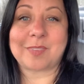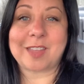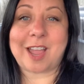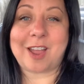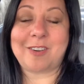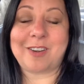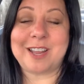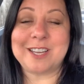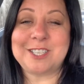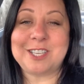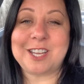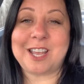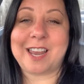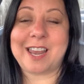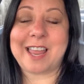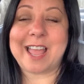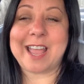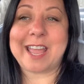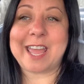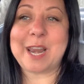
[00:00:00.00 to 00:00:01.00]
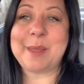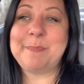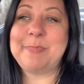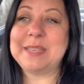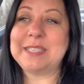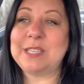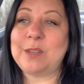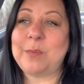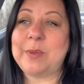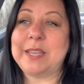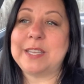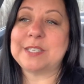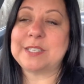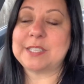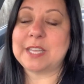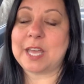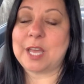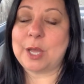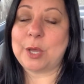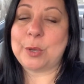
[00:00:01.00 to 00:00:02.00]
All right, y'all, I got a busy week,
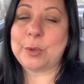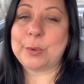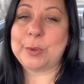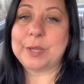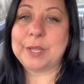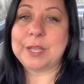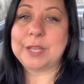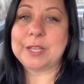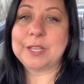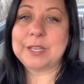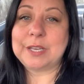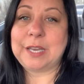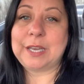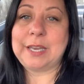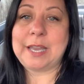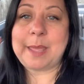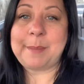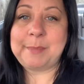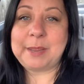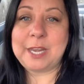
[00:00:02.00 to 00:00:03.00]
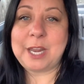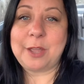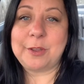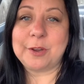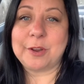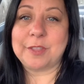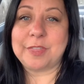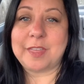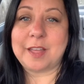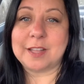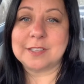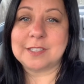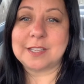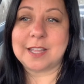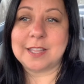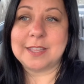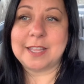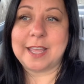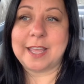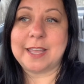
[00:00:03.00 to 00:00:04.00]
so let me know your thoughts
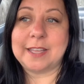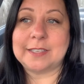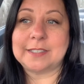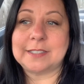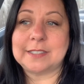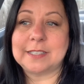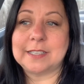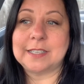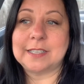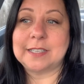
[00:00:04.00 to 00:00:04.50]
on that.